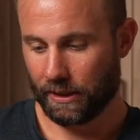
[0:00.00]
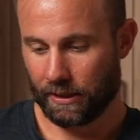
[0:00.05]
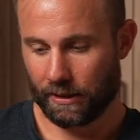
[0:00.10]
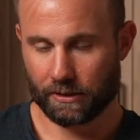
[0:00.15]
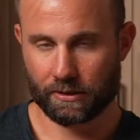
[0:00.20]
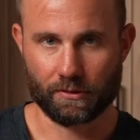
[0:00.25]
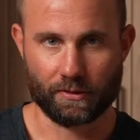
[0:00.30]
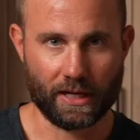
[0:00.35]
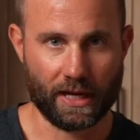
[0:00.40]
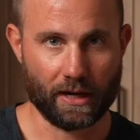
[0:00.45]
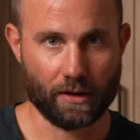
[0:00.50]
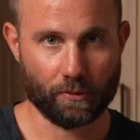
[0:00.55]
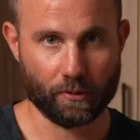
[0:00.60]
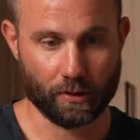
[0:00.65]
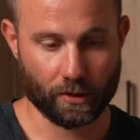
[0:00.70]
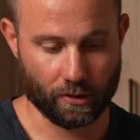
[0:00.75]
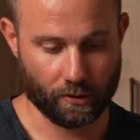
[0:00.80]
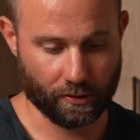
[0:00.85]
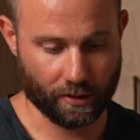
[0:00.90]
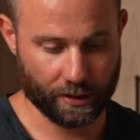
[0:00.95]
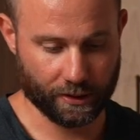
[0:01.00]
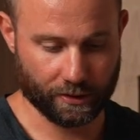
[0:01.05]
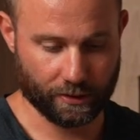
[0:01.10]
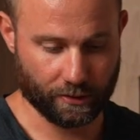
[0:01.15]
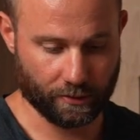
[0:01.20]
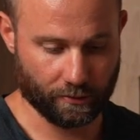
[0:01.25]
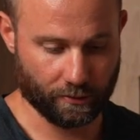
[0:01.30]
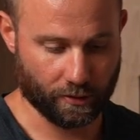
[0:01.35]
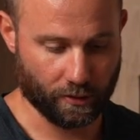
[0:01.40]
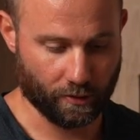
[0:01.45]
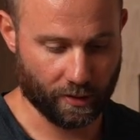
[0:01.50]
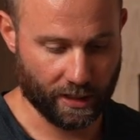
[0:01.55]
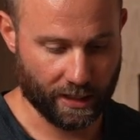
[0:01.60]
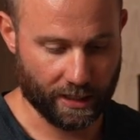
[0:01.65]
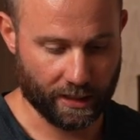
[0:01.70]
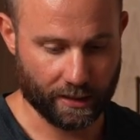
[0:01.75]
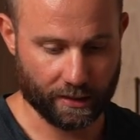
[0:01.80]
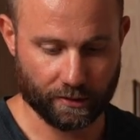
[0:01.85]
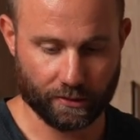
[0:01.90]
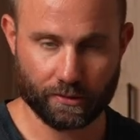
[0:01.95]
So now we're going to go
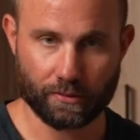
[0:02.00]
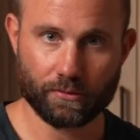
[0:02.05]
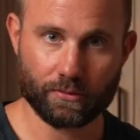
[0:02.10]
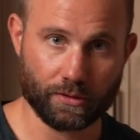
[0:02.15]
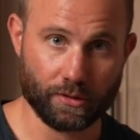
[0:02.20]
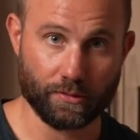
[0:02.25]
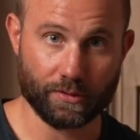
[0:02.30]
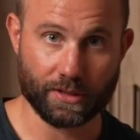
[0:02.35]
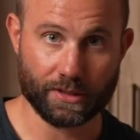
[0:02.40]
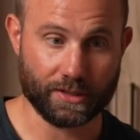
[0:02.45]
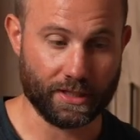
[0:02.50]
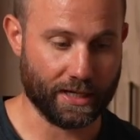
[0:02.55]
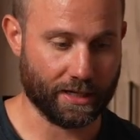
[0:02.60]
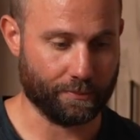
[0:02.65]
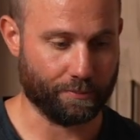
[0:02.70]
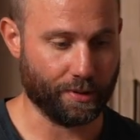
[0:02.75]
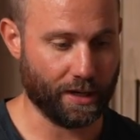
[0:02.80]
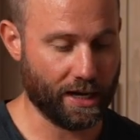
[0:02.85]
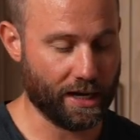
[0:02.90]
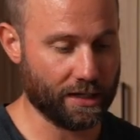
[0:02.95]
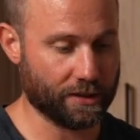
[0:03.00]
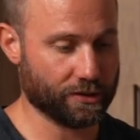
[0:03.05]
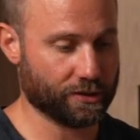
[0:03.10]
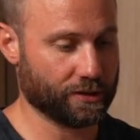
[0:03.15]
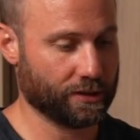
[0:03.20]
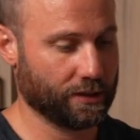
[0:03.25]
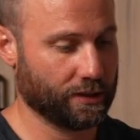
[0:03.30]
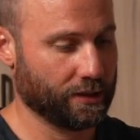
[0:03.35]
ahead and juice the second batch.